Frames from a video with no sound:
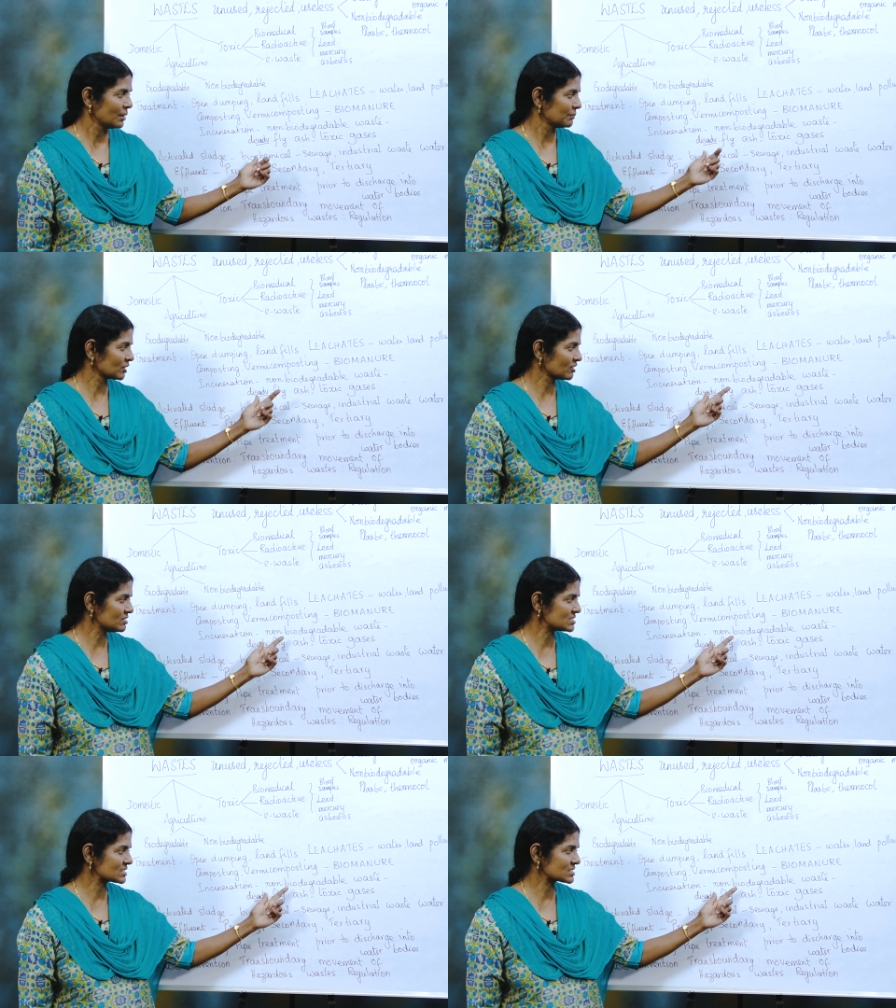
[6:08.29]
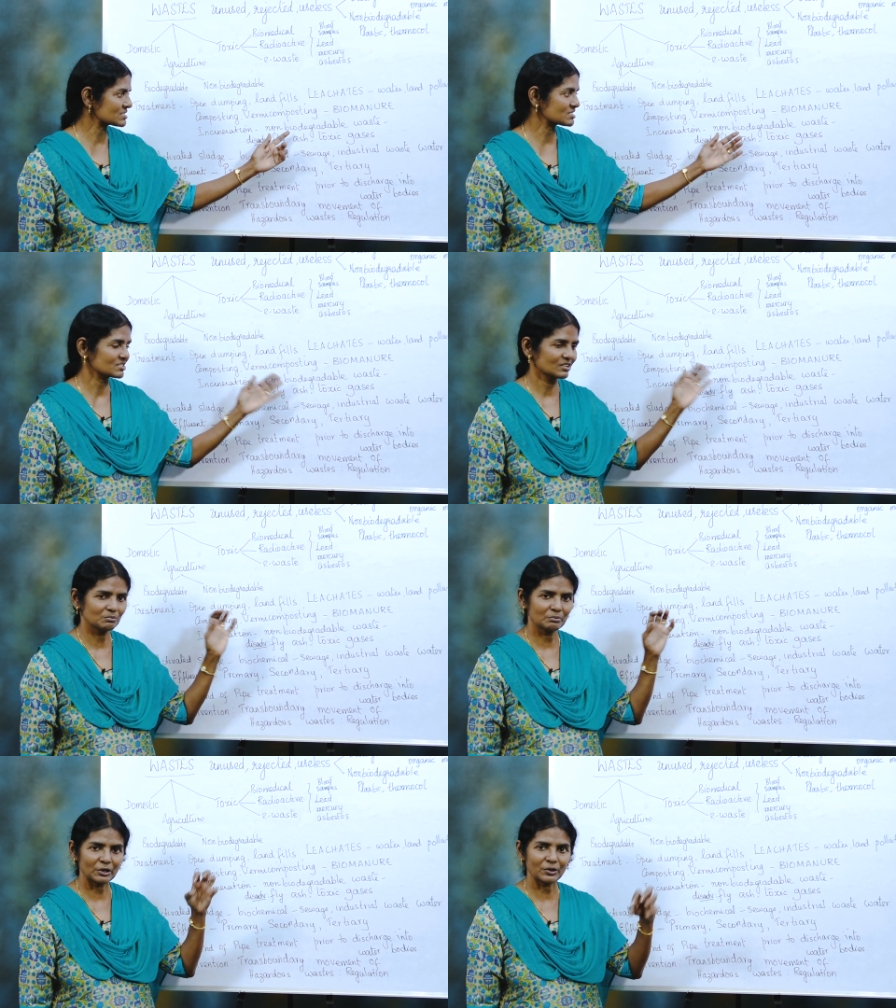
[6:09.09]
because it is
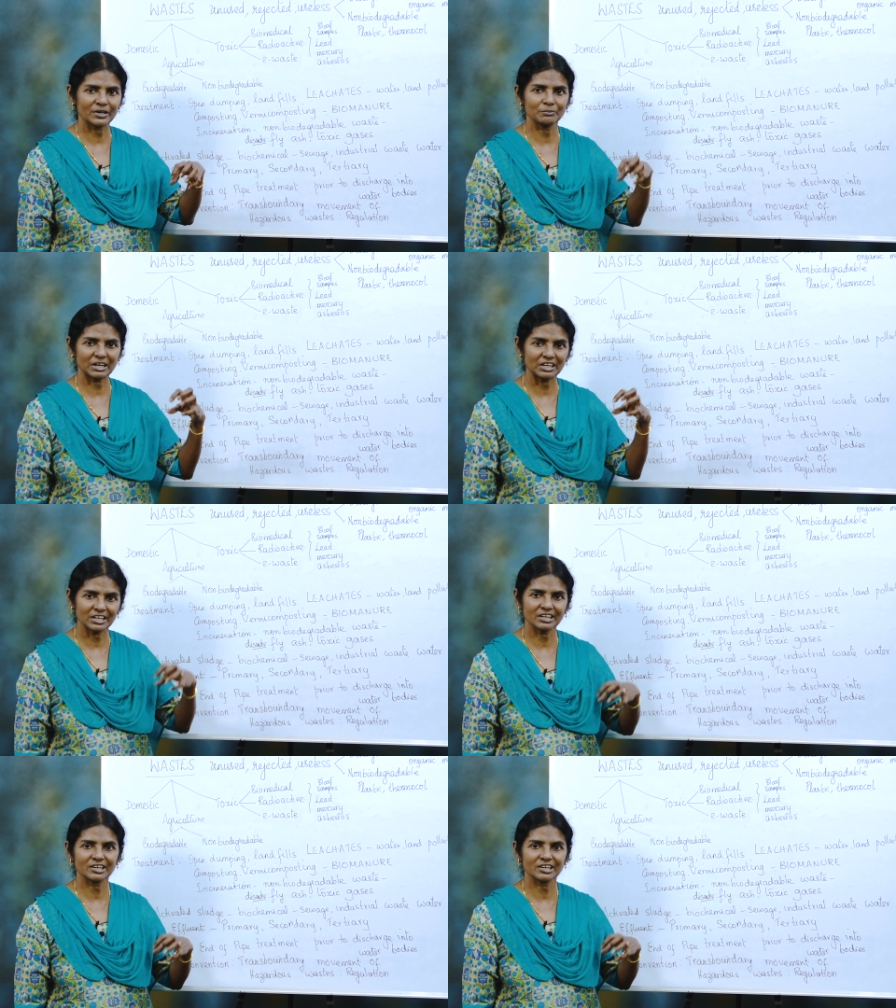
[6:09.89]
breaking